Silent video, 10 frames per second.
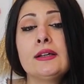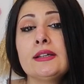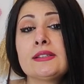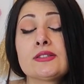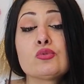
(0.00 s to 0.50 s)

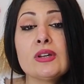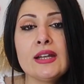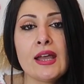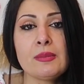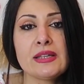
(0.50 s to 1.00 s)
It's
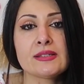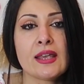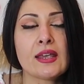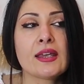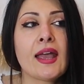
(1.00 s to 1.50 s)
really
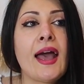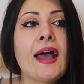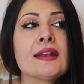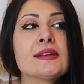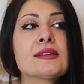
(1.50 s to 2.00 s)
amazing,
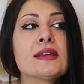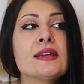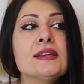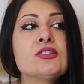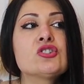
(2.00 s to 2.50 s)
and
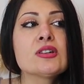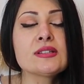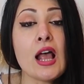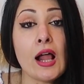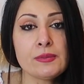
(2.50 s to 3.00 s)
it
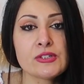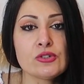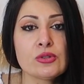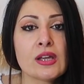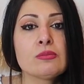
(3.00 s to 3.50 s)
just helps you
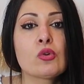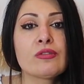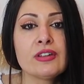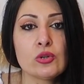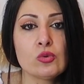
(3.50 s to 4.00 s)
to get more
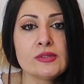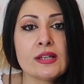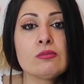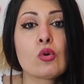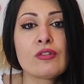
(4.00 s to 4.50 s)
views
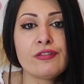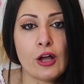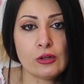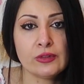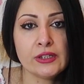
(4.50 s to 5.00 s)
and more
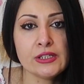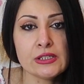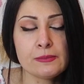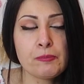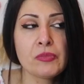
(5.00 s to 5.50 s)
followers.